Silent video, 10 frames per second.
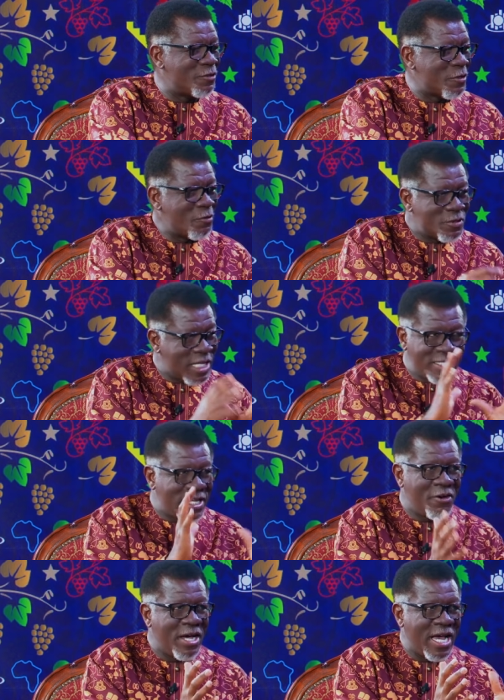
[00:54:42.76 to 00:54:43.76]
So that's
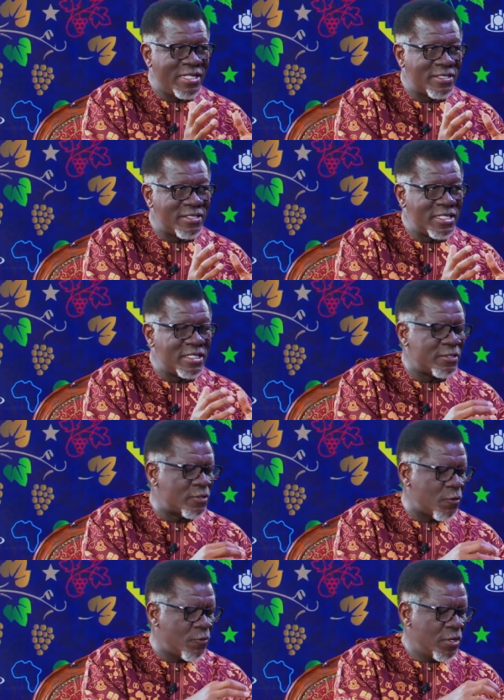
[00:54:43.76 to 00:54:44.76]
how I see it.
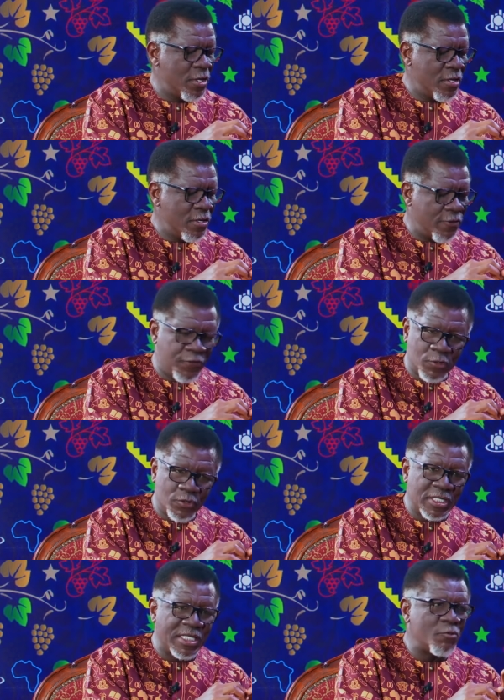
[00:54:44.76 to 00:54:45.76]
So if you're
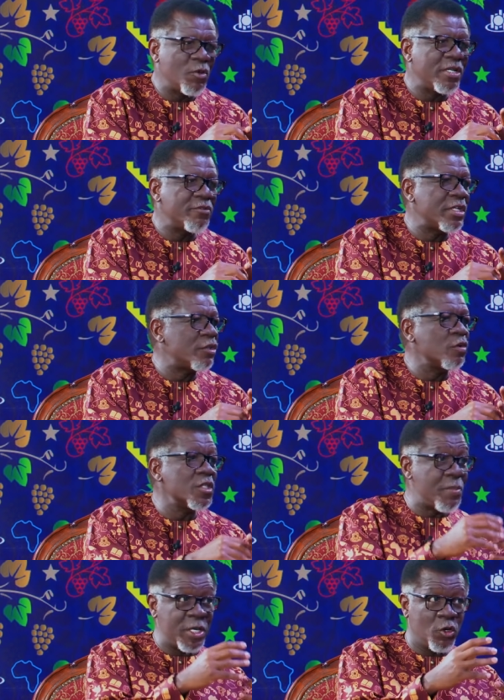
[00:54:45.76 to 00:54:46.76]
going to get a wedding ring, don't
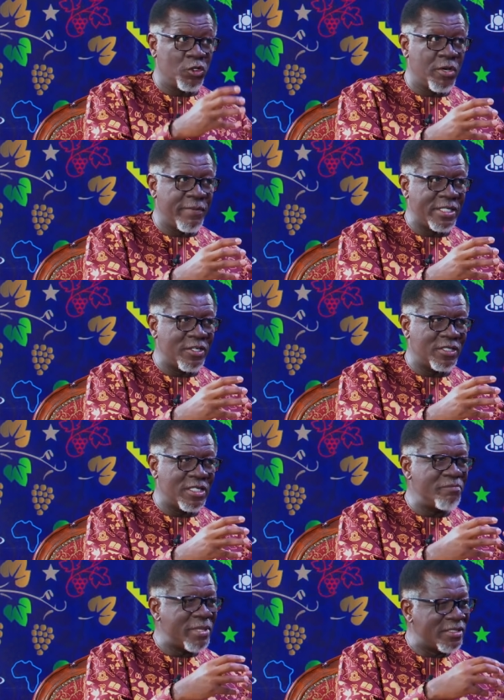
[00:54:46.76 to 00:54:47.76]
spend all your money on
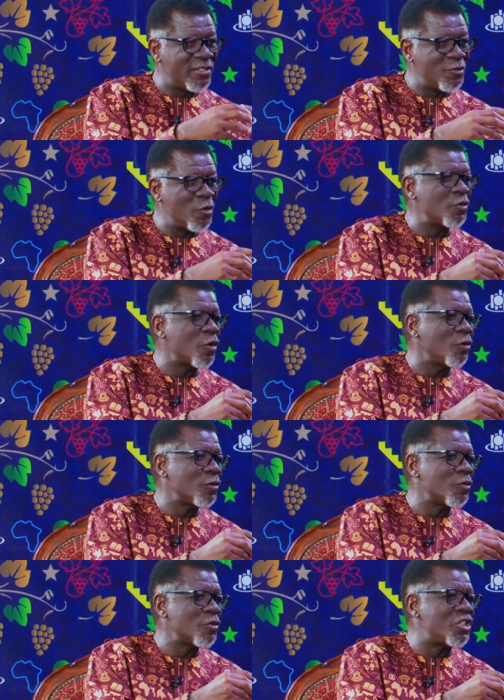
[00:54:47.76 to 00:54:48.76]
it, but don't
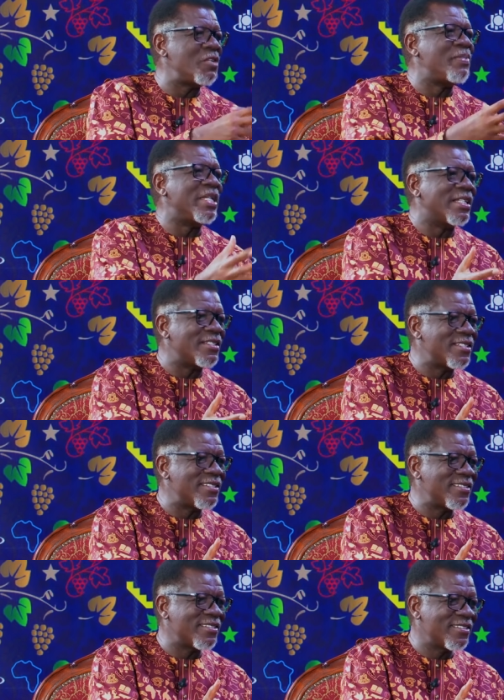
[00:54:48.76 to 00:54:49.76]
also cheapen it.